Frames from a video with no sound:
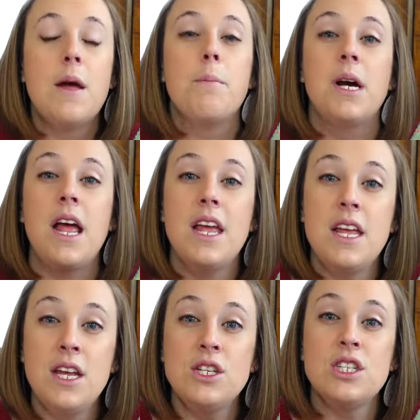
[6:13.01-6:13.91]
But
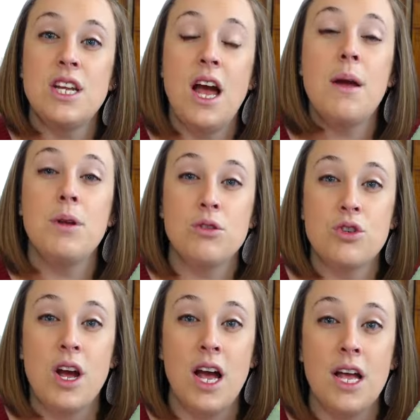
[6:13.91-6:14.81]
each time you
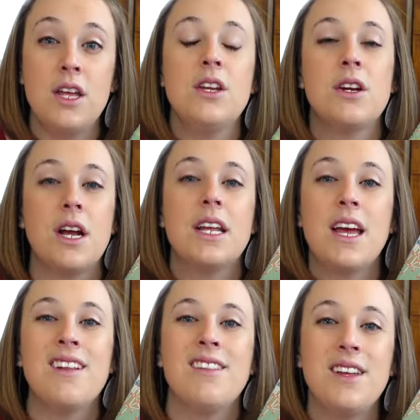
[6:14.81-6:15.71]
try, you're gonna
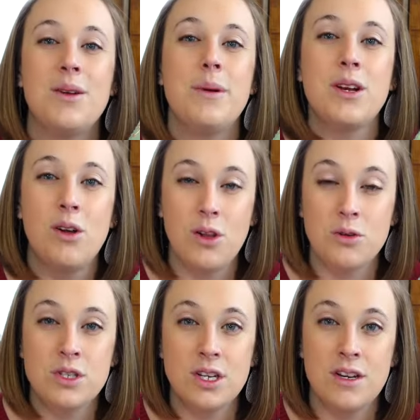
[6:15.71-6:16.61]
get a little bit
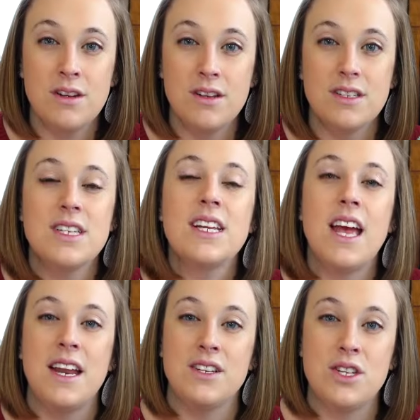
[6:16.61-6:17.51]
closer to
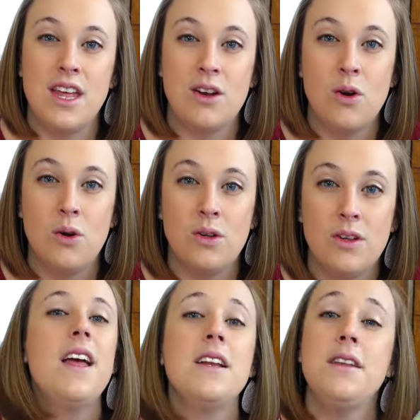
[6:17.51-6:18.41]
getting to that goal.
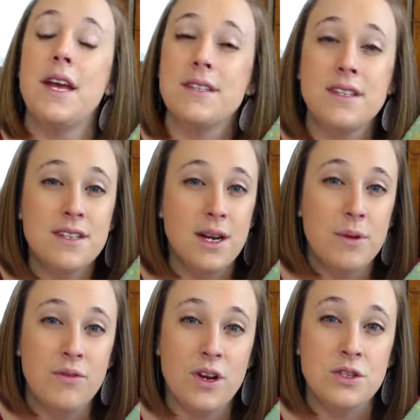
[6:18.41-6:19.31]
And yes, it's gonna
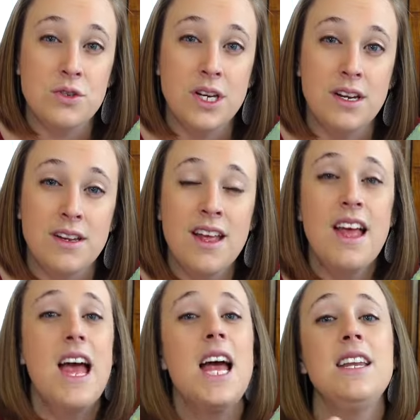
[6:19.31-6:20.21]
be frustrating.
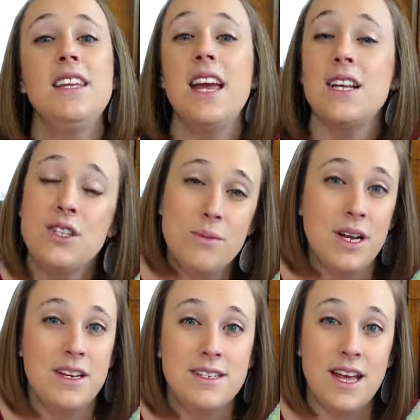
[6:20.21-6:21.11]
And yes, you
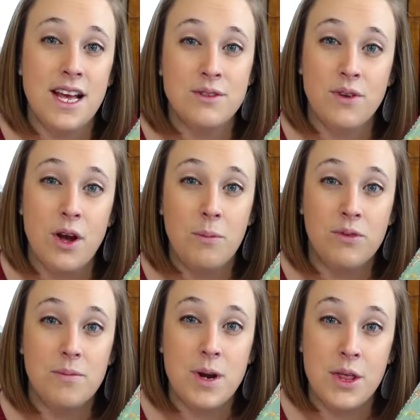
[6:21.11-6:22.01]
might need to ask for help
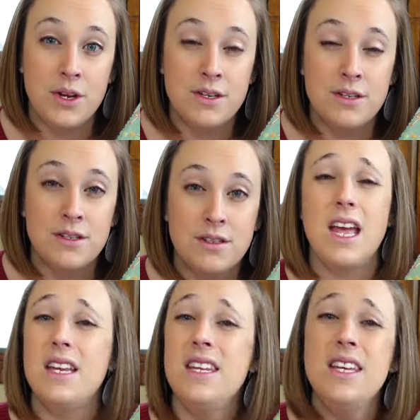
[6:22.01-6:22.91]
from others.
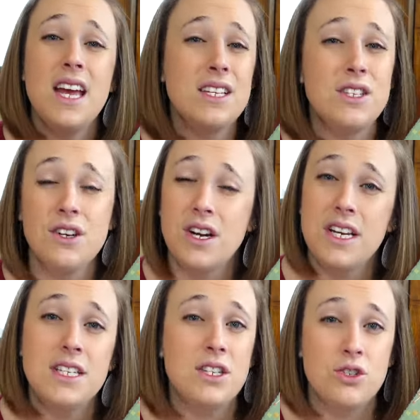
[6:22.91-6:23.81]
And yes, you're gonna
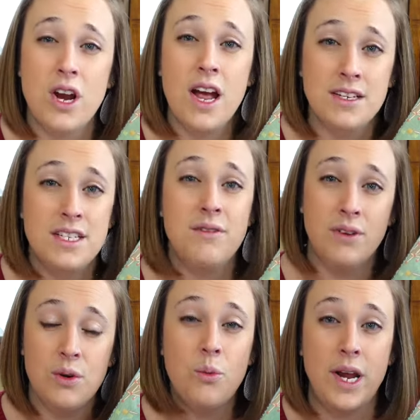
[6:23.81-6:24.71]
need to try
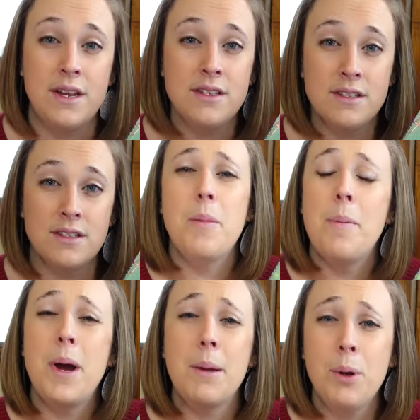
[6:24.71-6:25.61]
different ways,
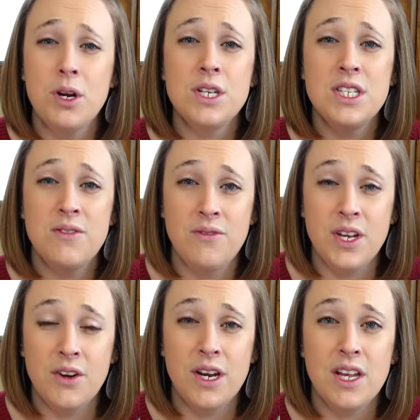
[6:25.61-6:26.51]
but by
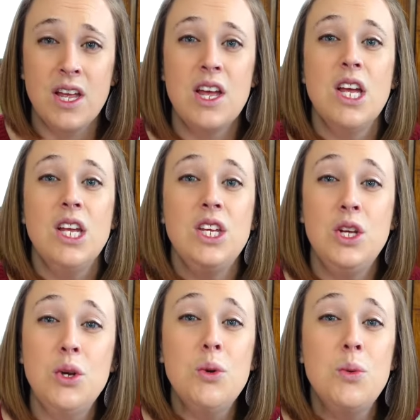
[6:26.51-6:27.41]
persevering,
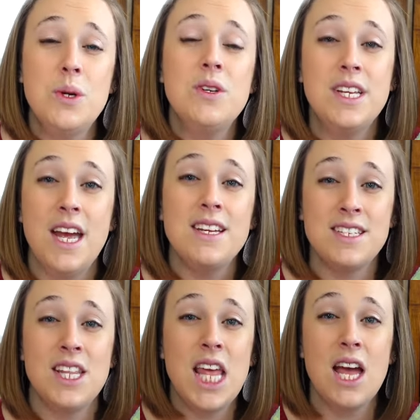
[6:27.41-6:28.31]
you will get
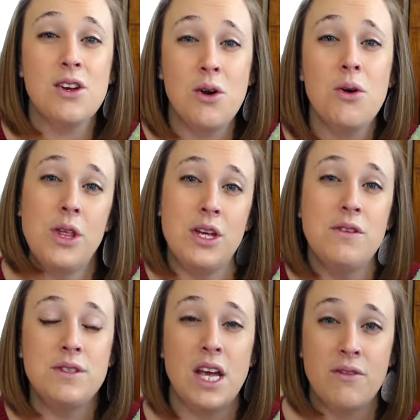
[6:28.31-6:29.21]
to that goal that
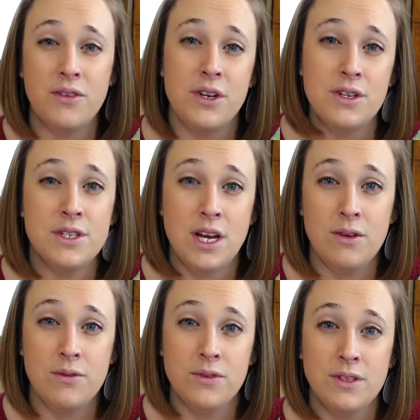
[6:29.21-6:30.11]
you've set for
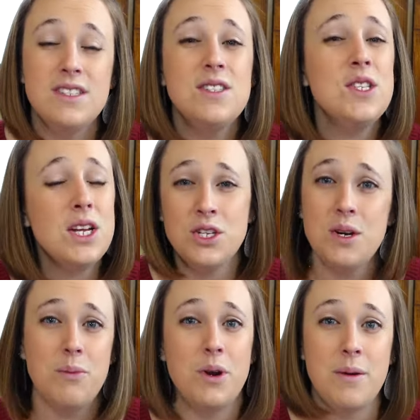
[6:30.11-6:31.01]
yourself. Such an
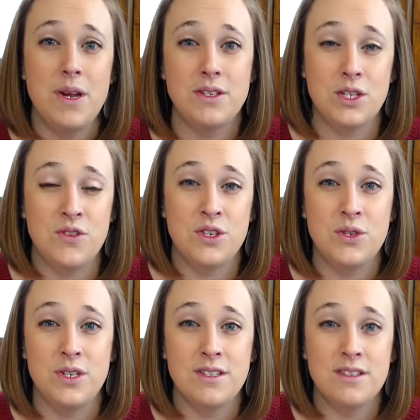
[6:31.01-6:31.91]
important message for
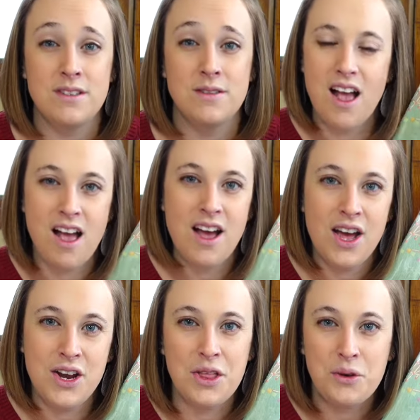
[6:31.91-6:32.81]
students.
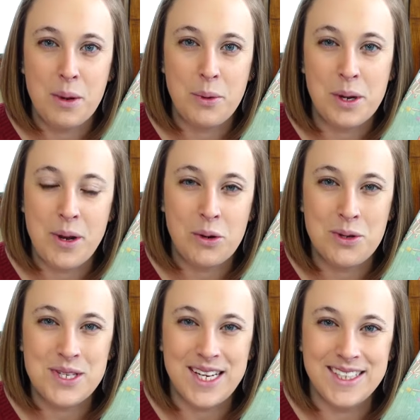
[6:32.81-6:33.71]
Another great book about
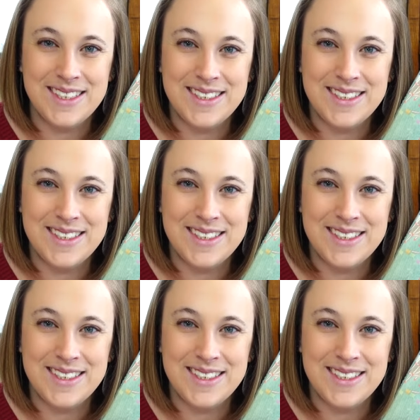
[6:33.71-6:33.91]
goal setting.